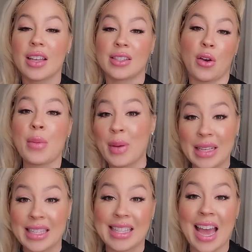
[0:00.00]
So I
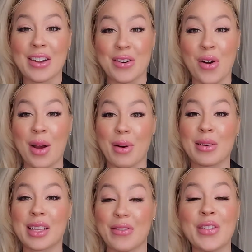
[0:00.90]
basically had no
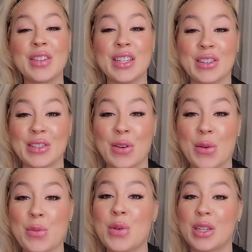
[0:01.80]
eyebrows at 15 years
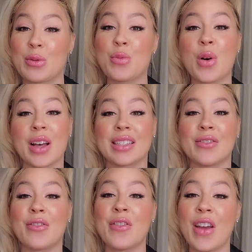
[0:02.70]
old, which was
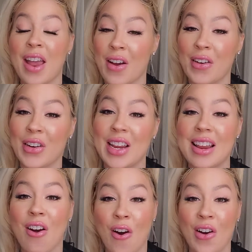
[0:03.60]

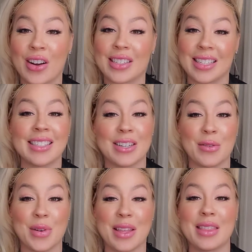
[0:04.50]
very hard to
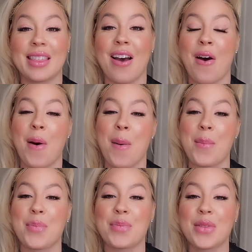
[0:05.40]
deal with.
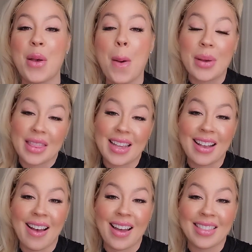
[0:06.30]
But thank
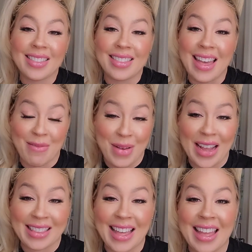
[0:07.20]
God that
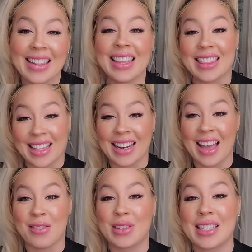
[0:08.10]
back then the thin
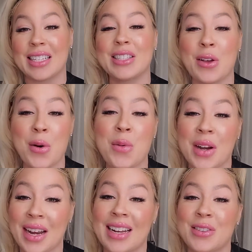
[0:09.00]
line was in. So what
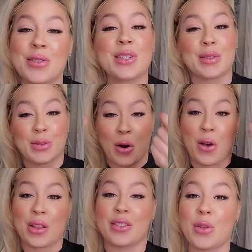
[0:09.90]
did I do? Just
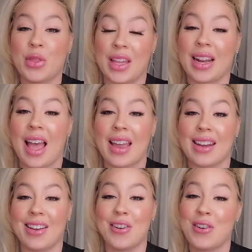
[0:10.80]
draw a little thin line
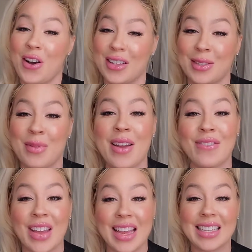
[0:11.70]
across my
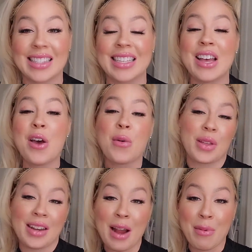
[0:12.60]
face
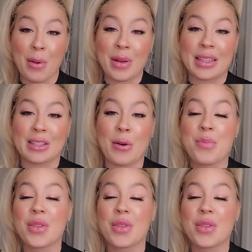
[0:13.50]
with an eyebrow pencil.